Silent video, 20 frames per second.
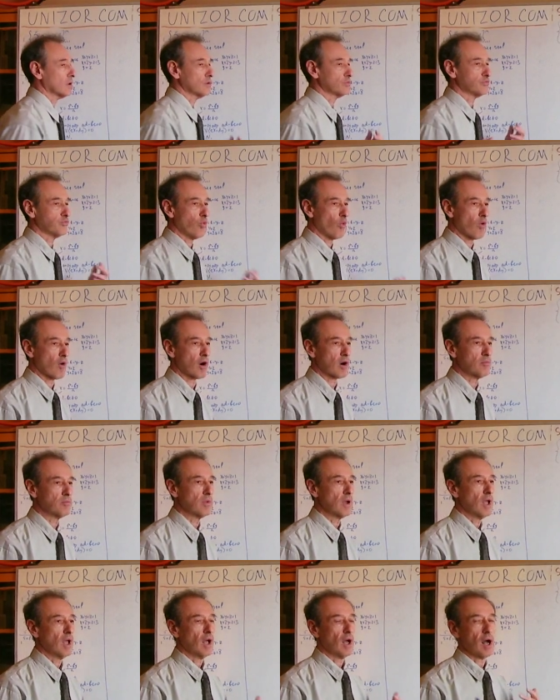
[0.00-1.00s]
form
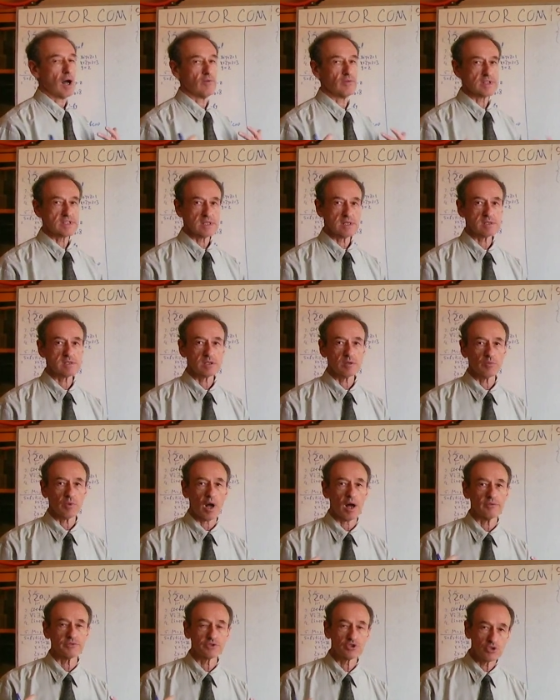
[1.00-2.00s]
of a system
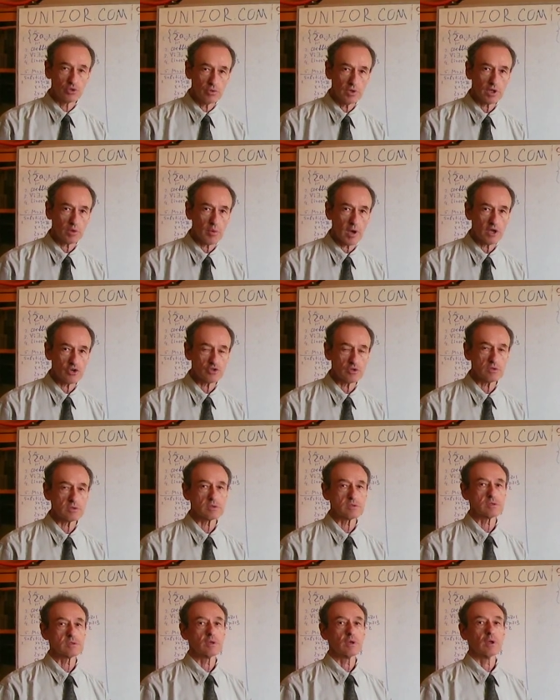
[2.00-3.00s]
of two
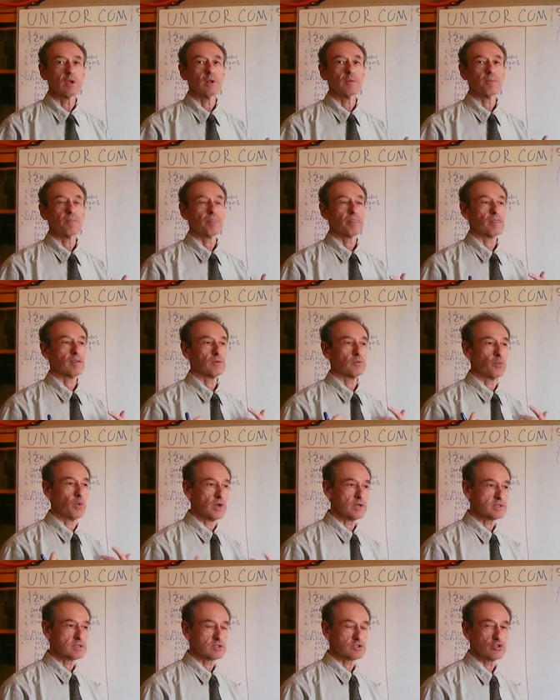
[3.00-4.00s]
equations
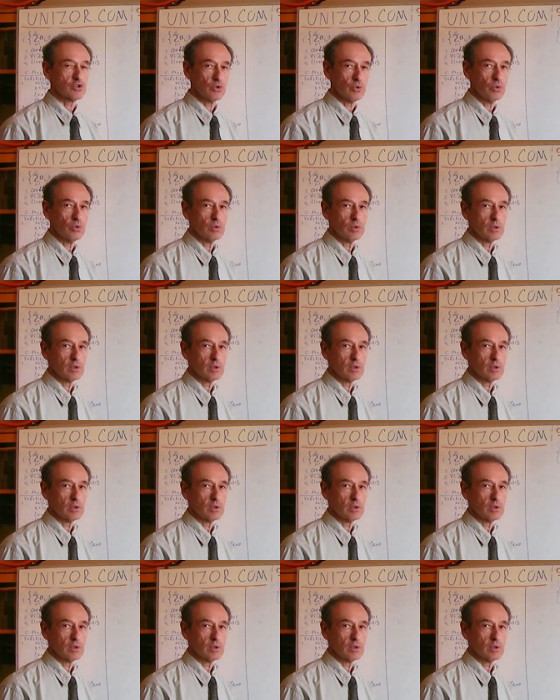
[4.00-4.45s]
with two